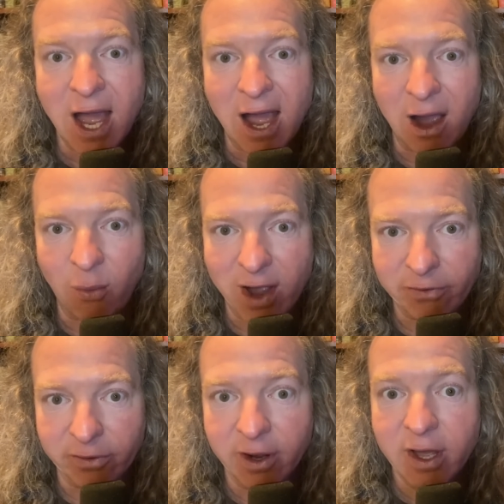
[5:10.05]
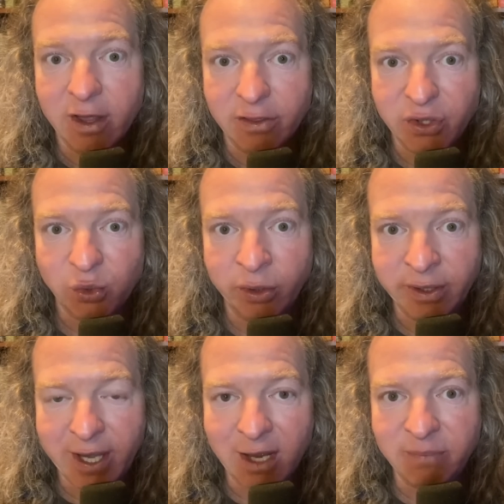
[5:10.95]
However, this one
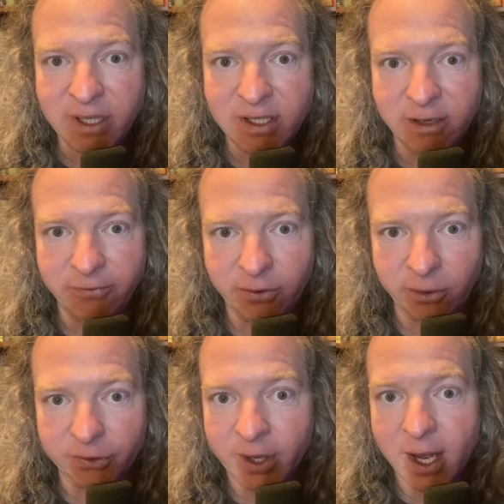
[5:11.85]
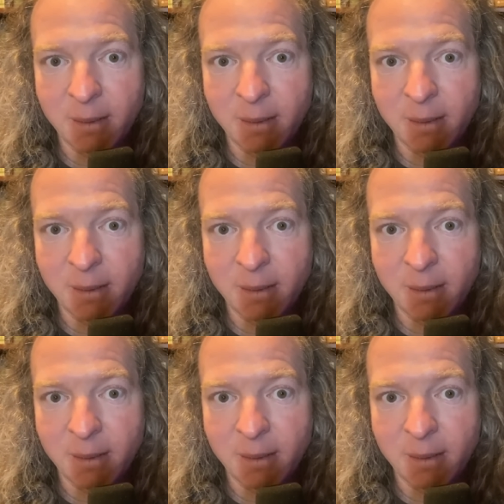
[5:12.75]
can be difficult.